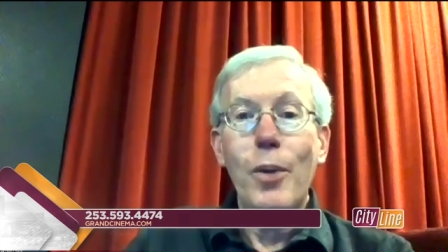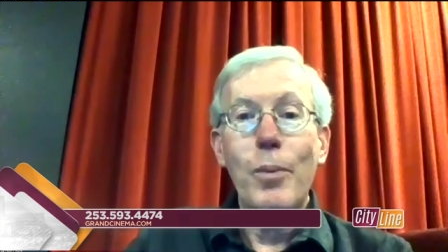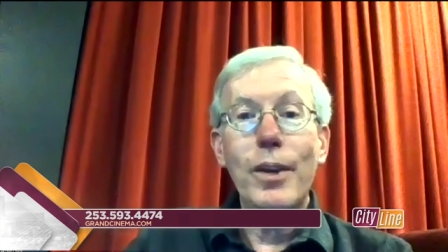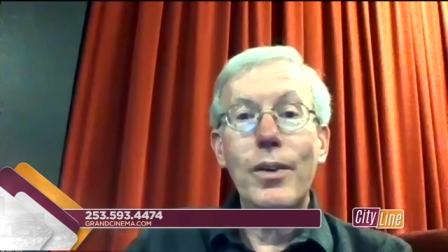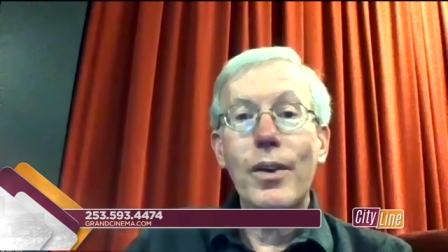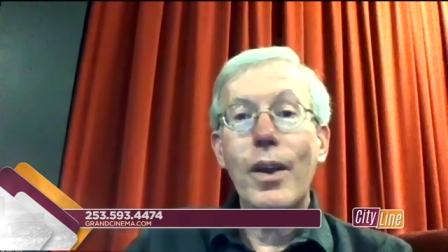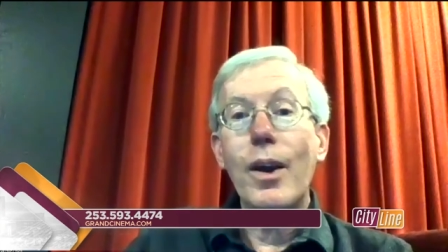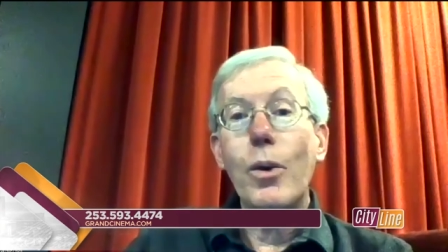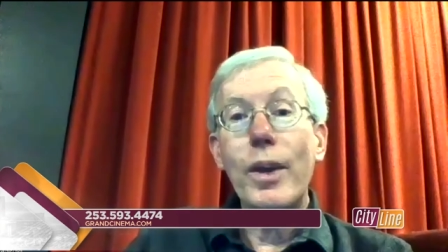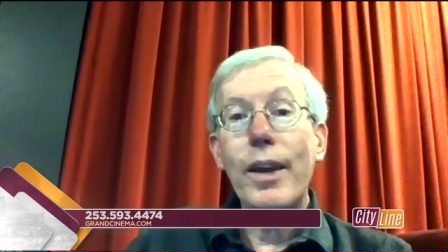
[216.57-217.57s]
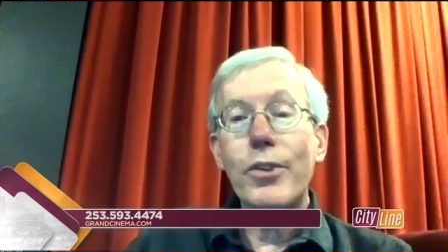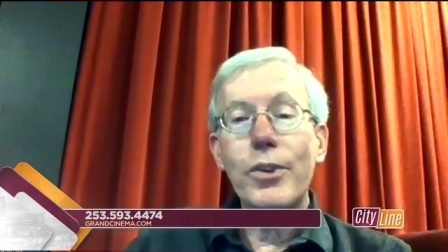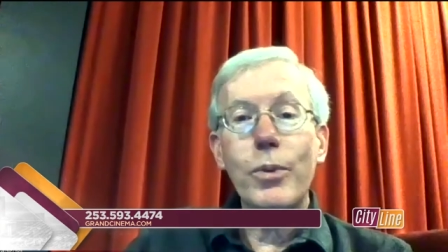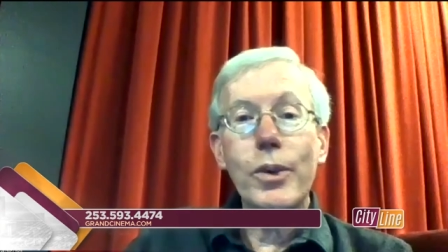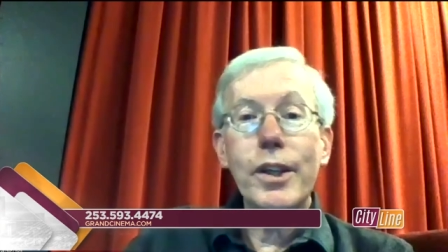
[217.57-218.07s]
but uh, we have
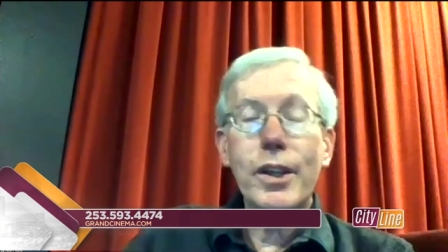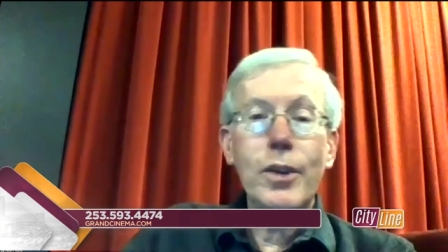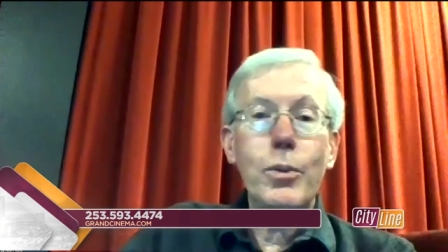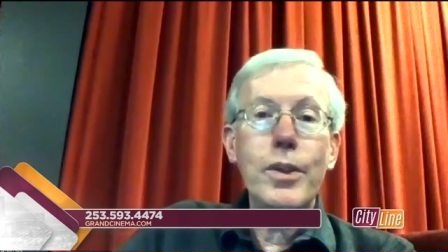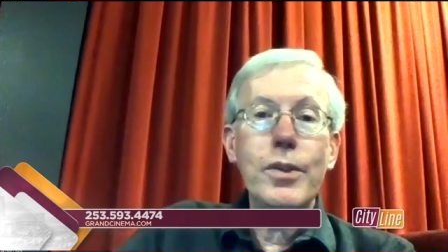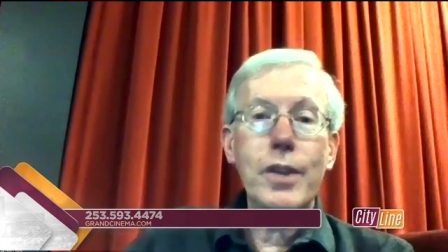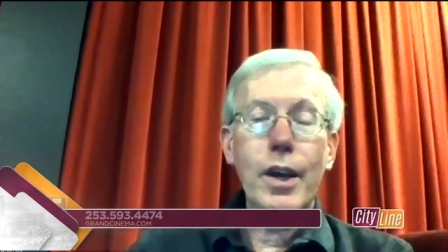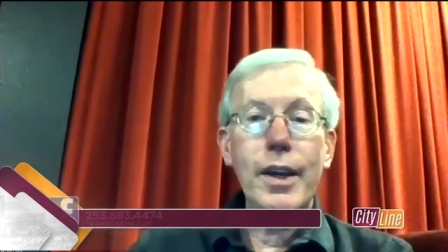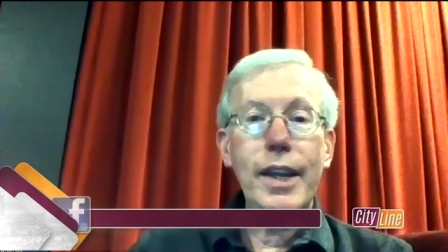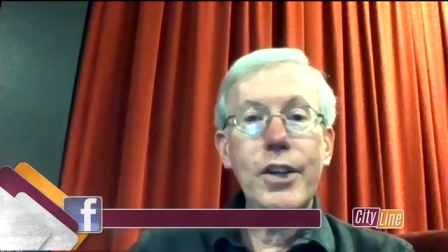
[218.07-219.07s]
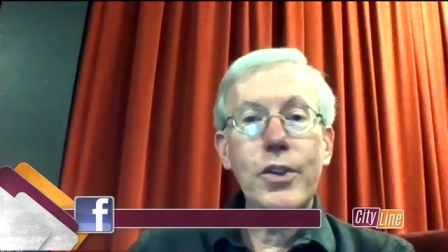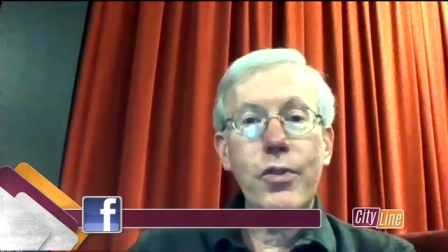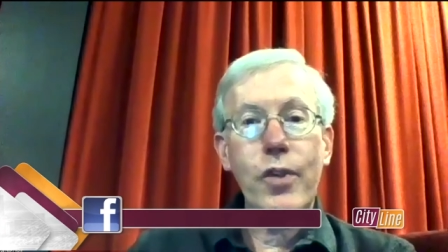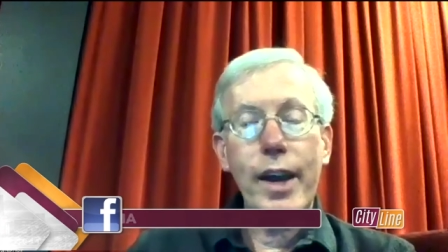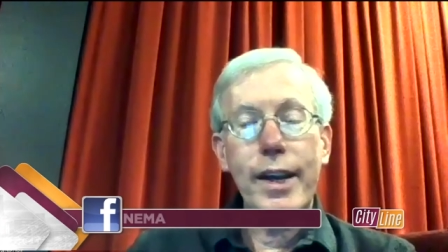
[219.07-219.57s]
some really good ones uh, each
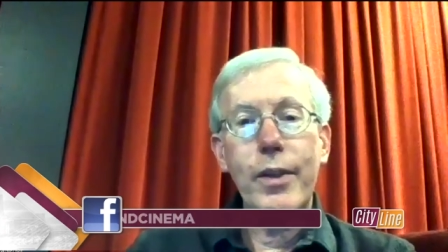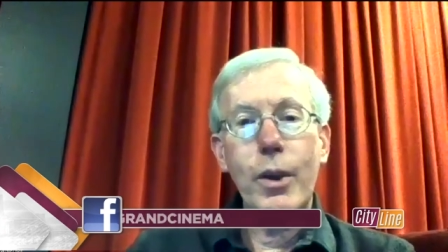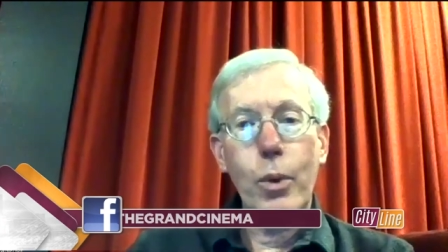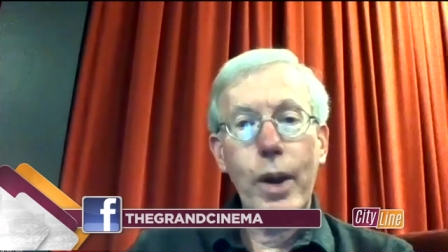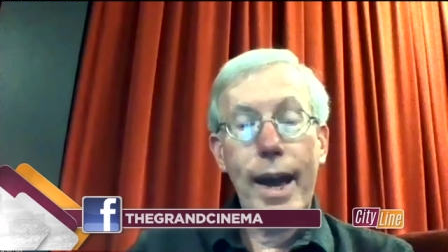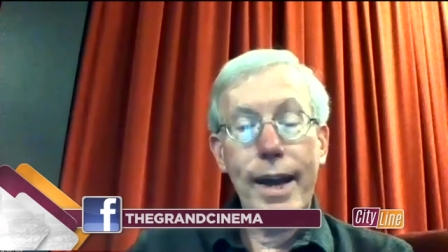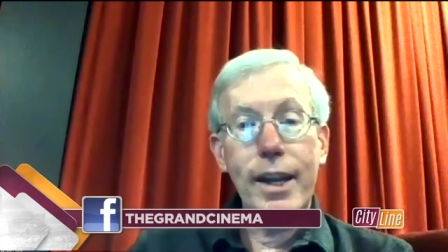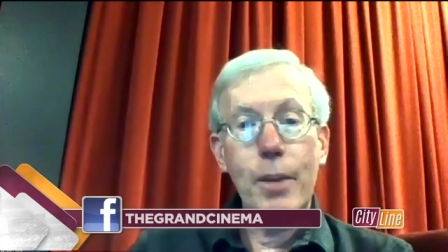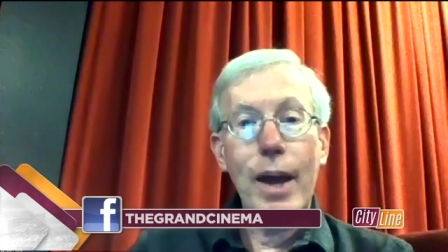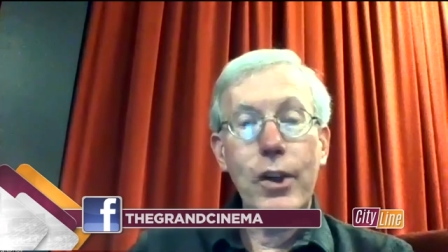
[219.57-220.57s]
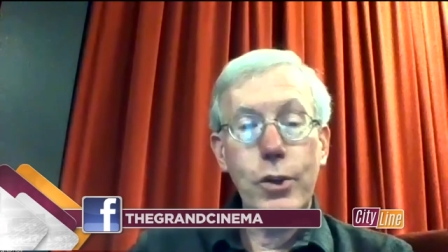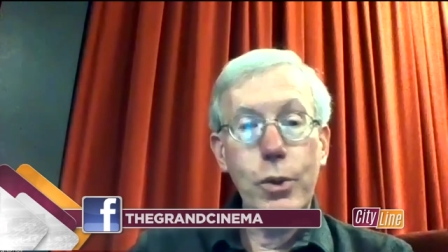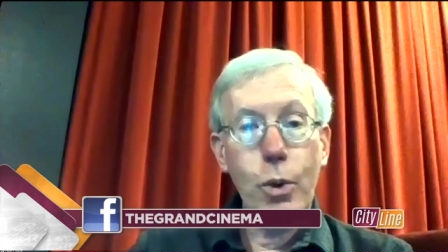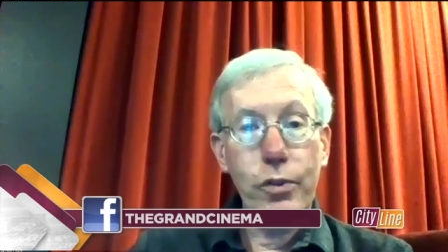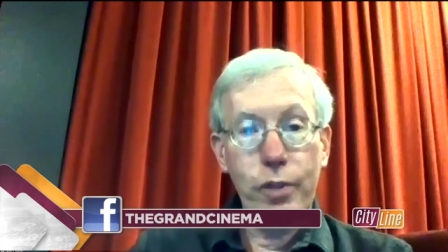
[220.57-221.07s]
friday that we're adding about two
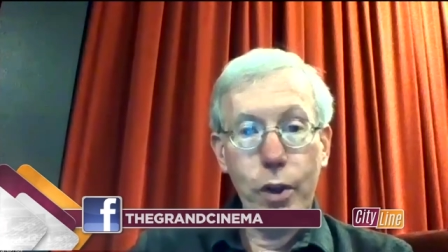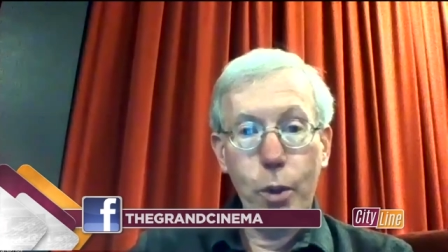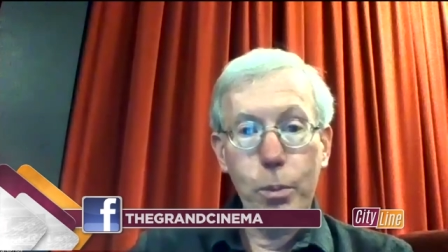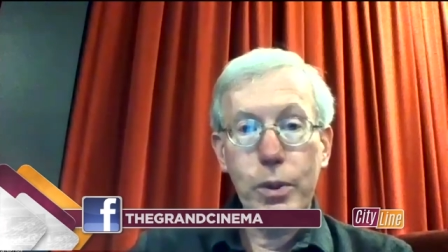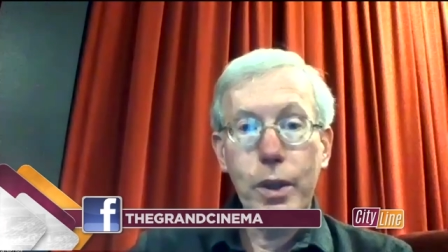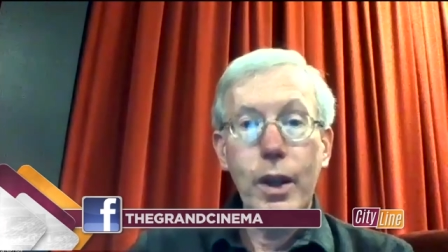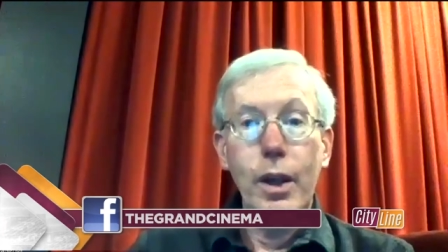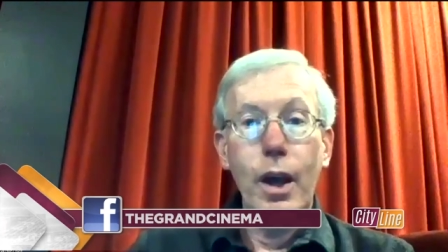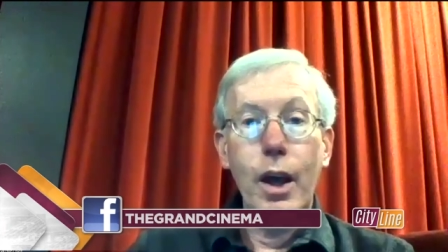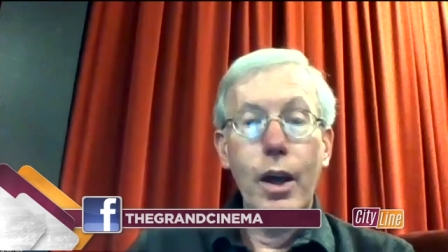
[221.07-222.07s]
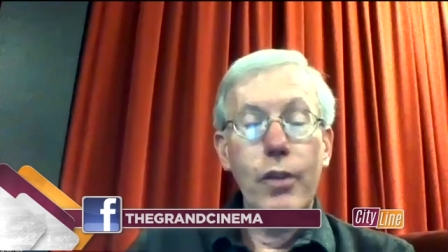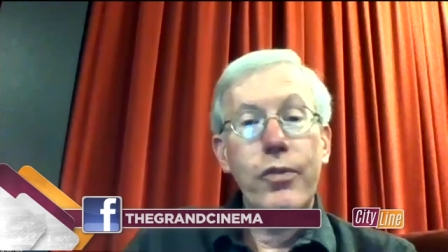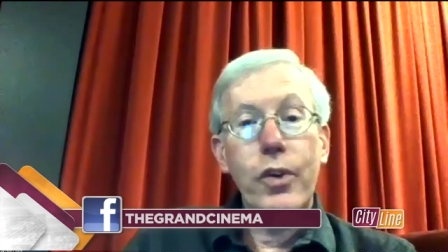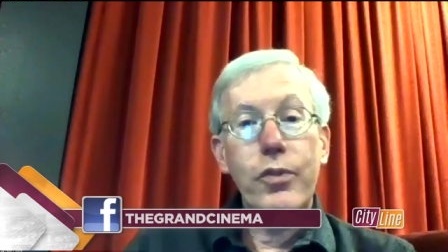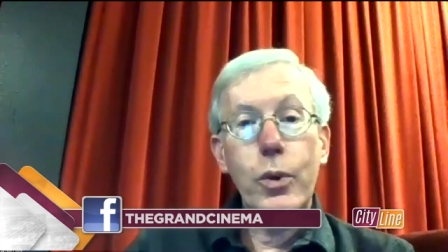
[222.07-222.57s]
more films uh,
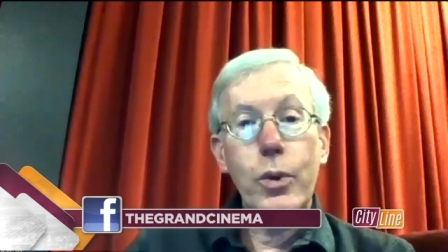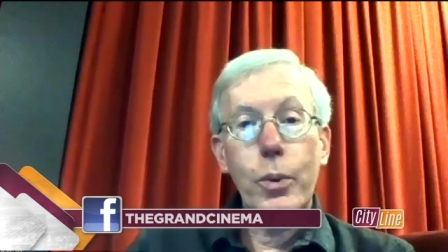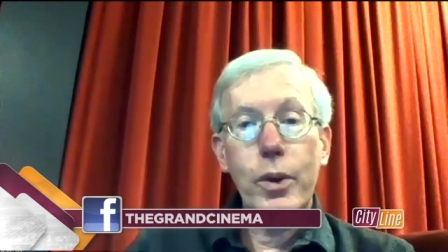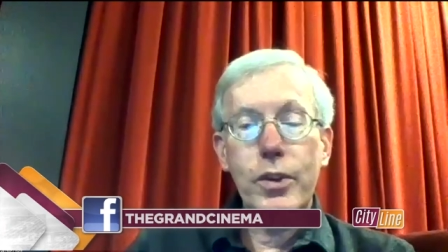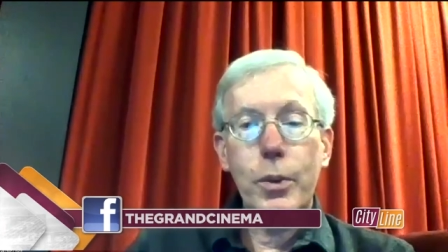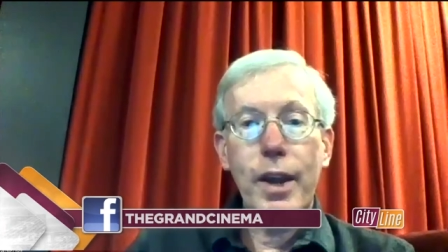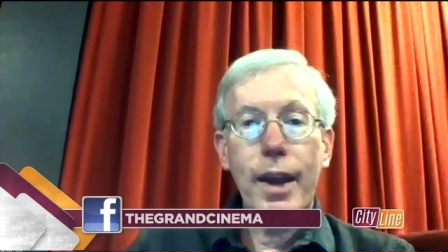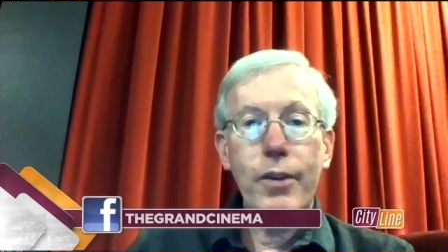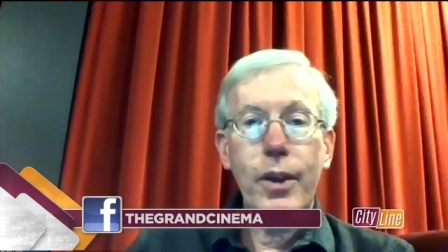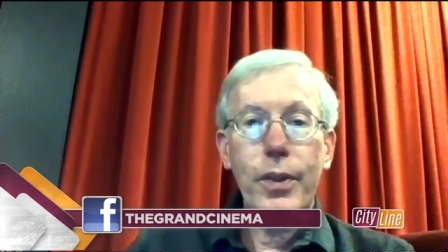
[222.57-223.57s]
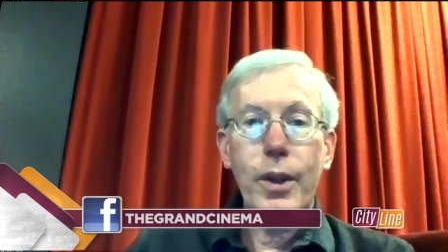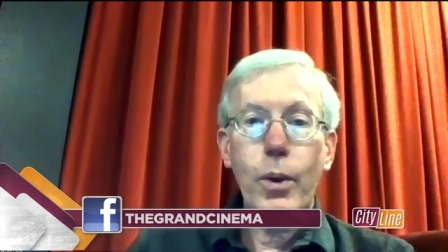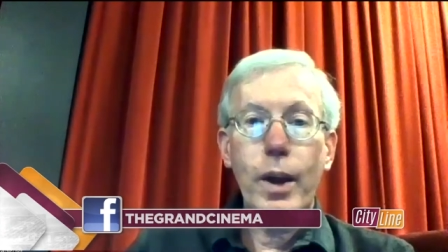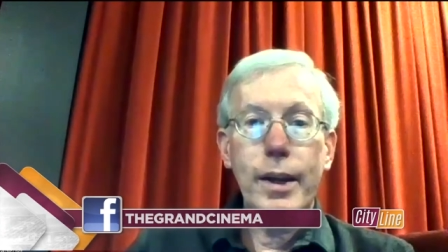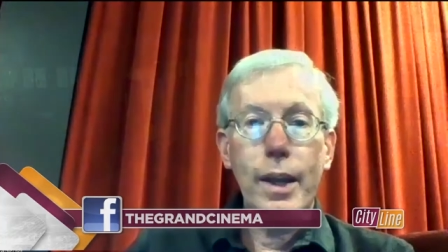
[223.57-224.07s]
a few of the ones that we have out
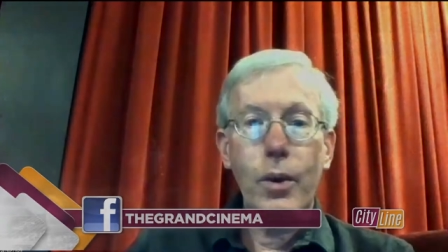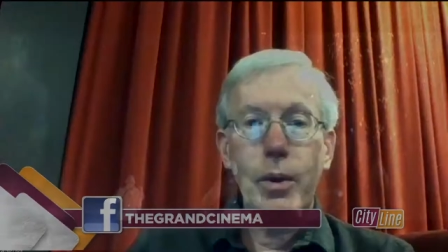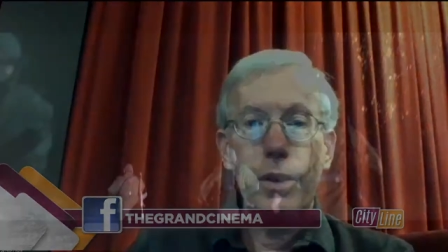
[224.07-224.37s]
there right now